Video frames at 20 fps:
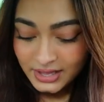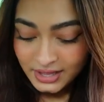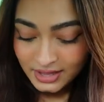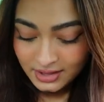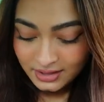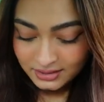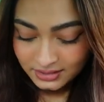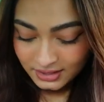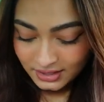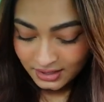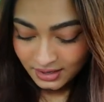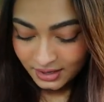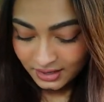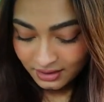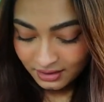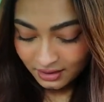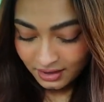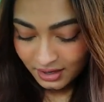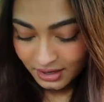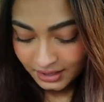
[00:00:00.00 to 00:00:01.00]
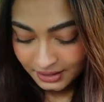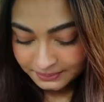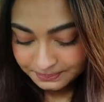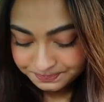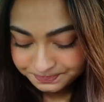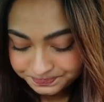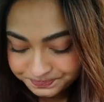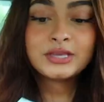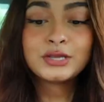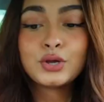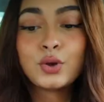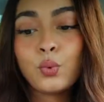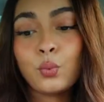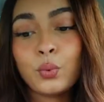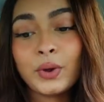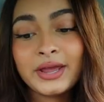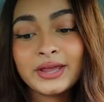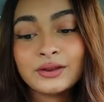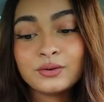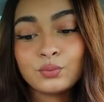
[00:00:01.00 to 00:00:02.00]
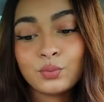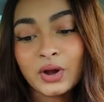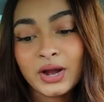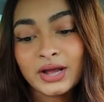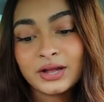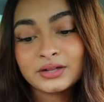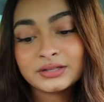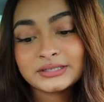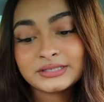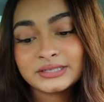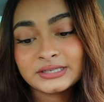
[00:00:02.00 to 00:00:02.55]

And then I got the Wet n Wild